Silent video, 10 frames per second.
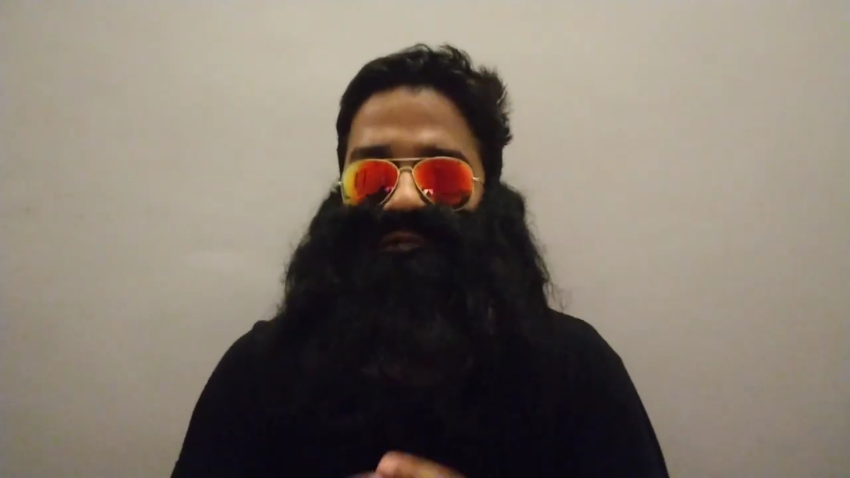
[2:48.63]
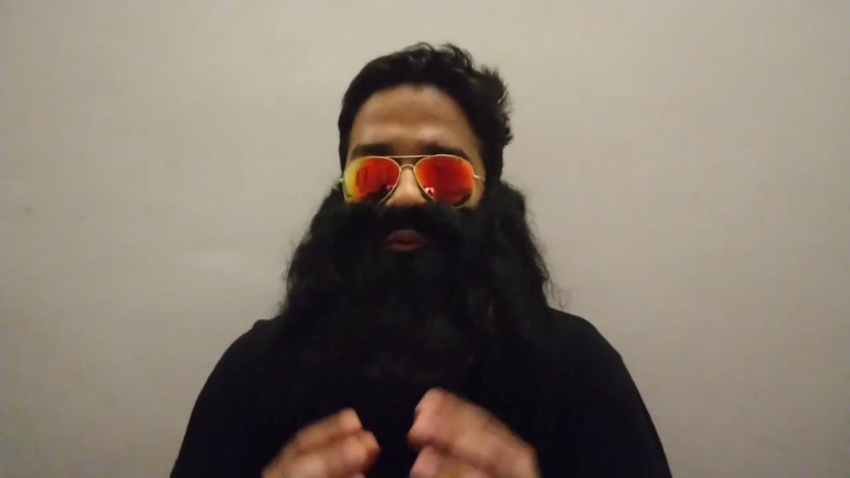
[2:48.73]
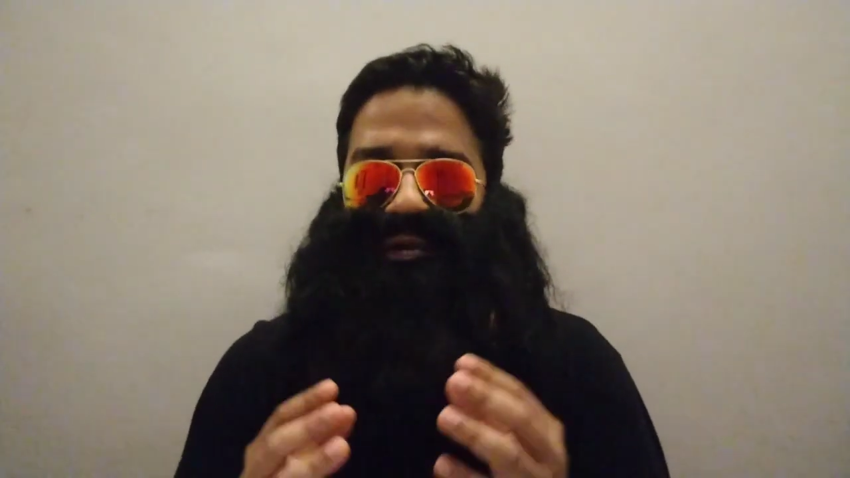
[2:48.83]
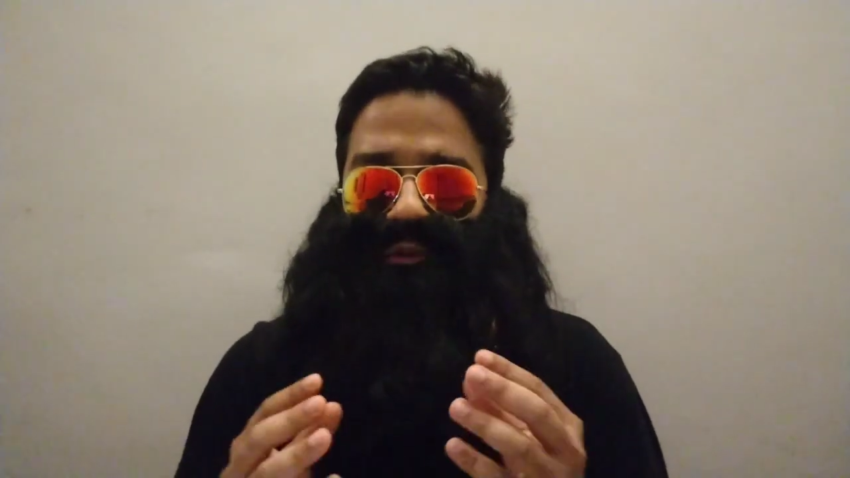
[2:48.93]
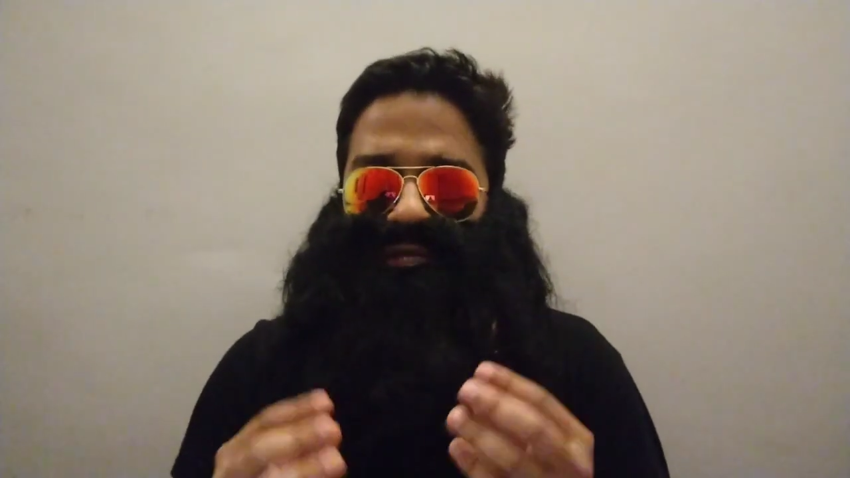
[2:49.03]

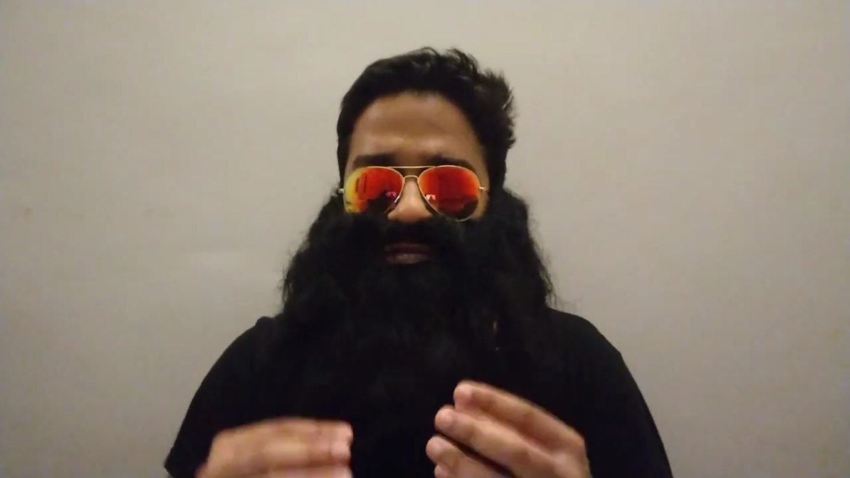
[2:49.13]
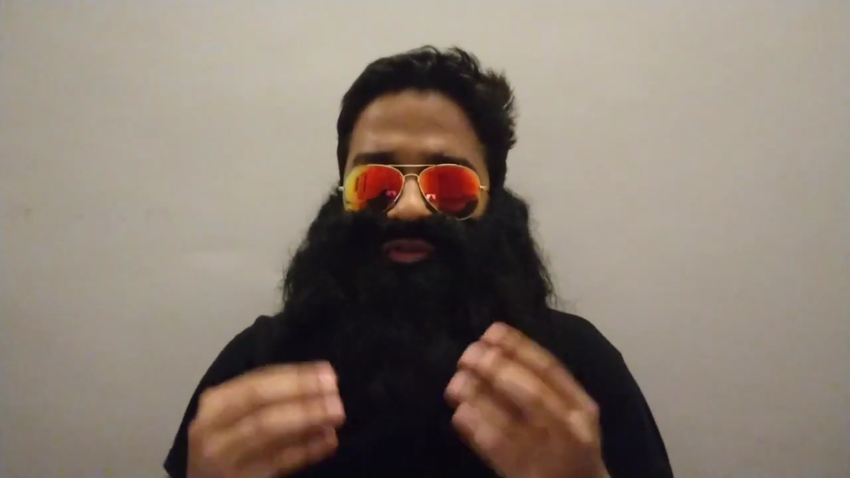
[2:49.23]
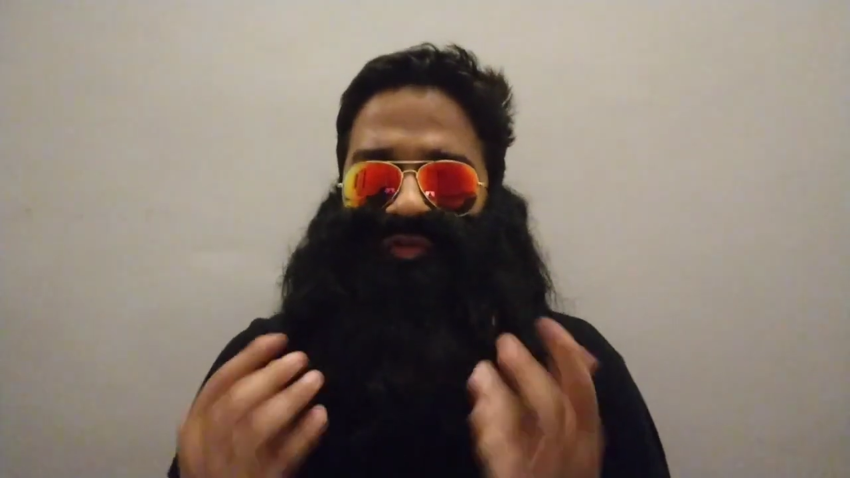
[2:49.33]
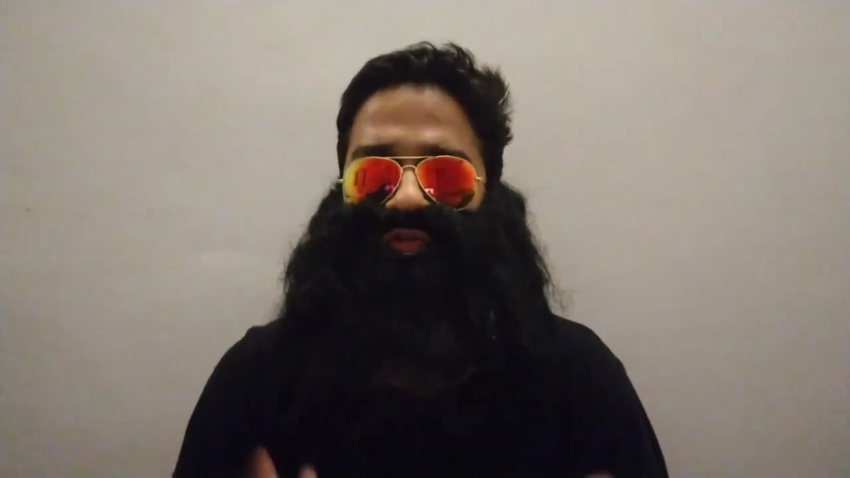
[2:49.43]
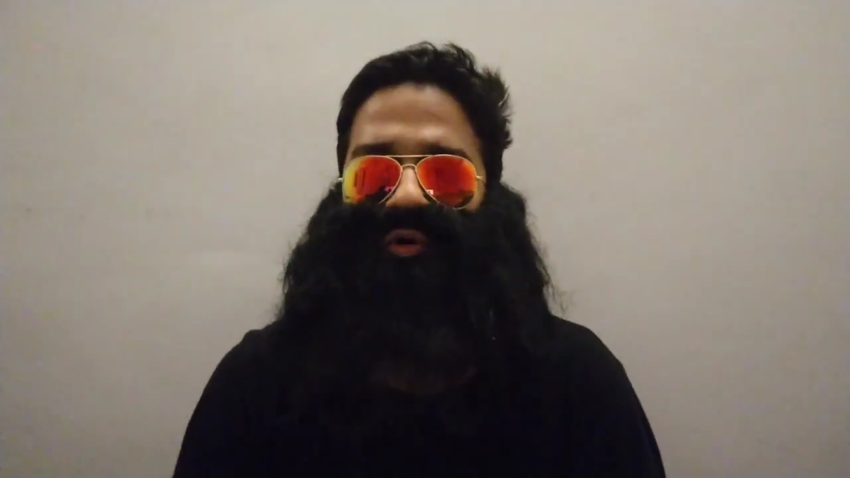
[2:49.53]
you are doing
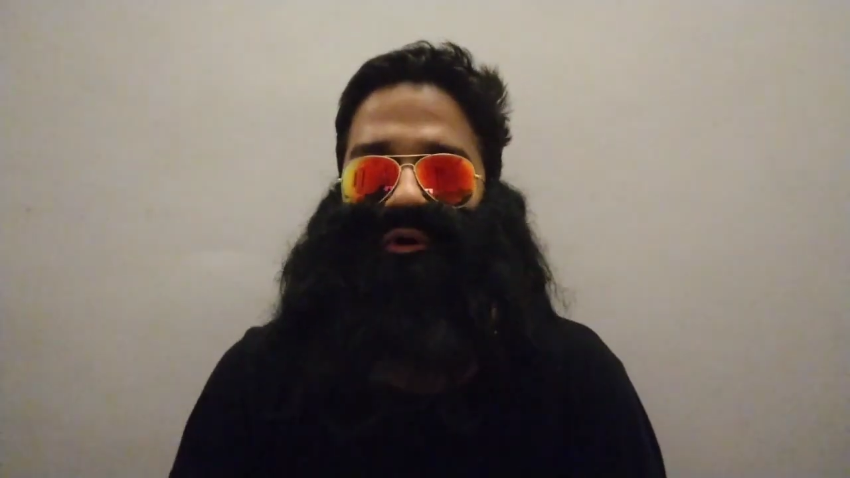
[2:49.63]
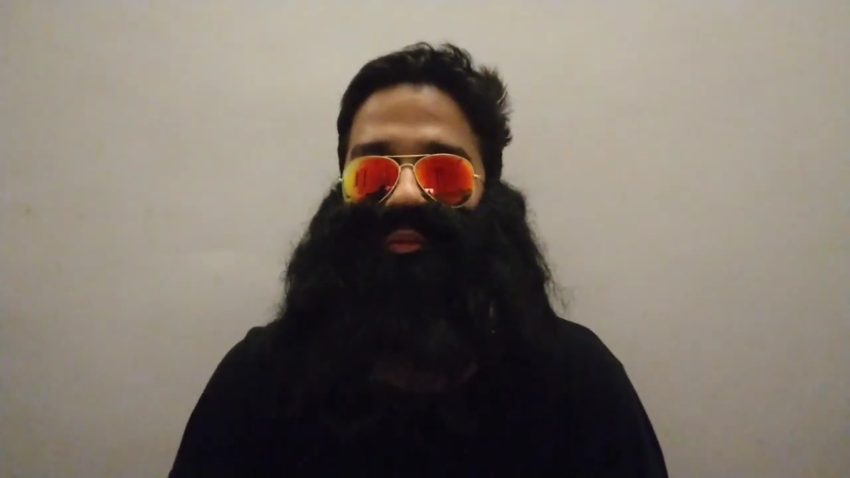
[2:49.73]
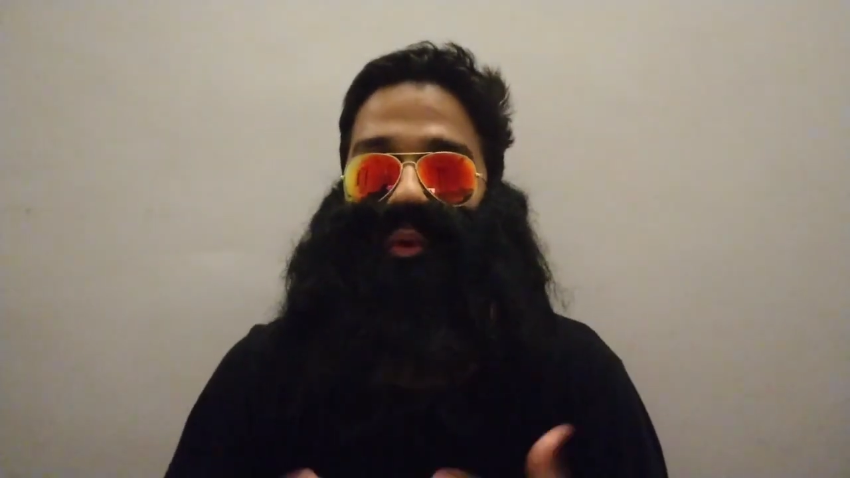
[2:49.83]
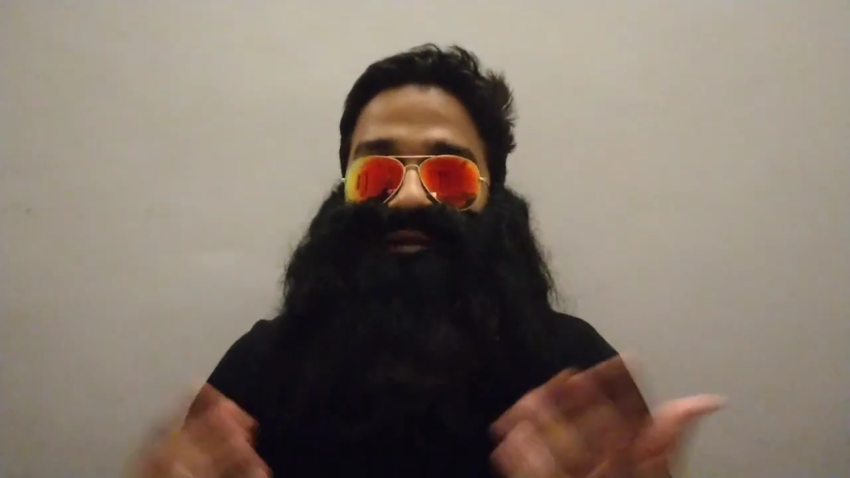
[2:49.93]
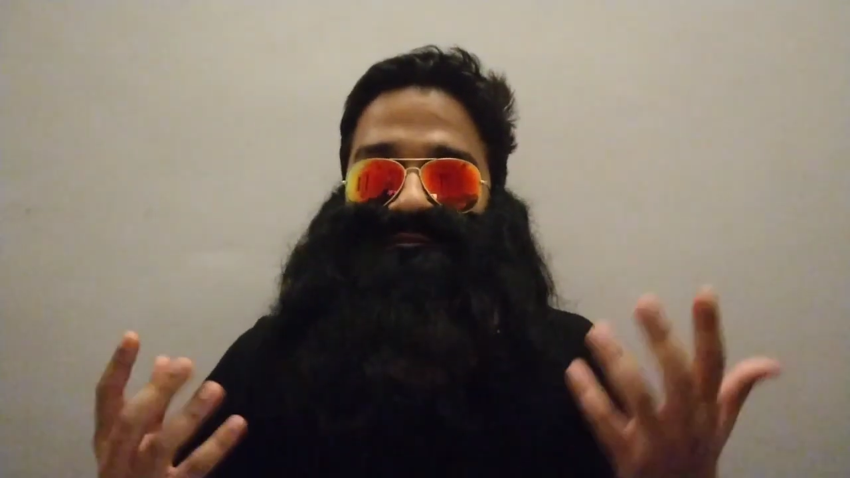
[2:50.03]
this for,
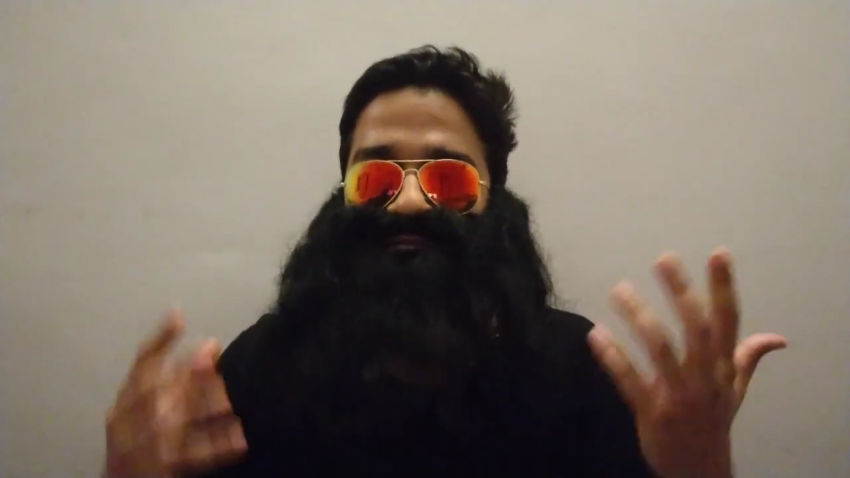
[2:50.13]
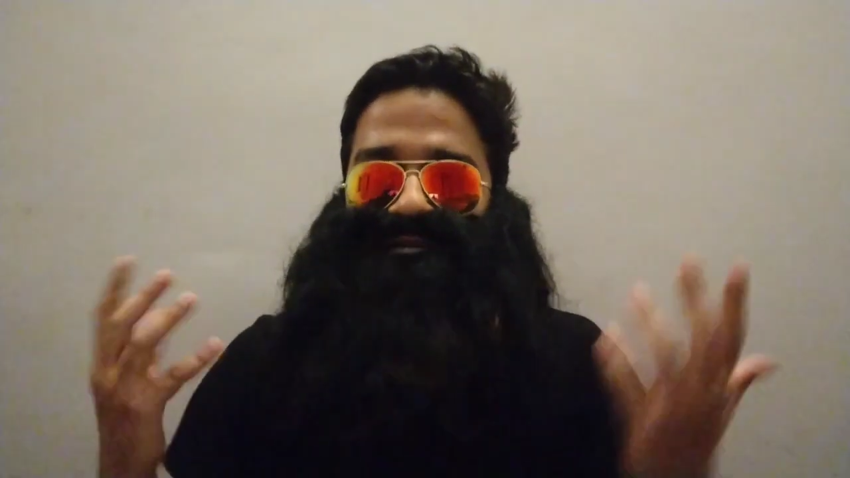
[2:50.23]
what is the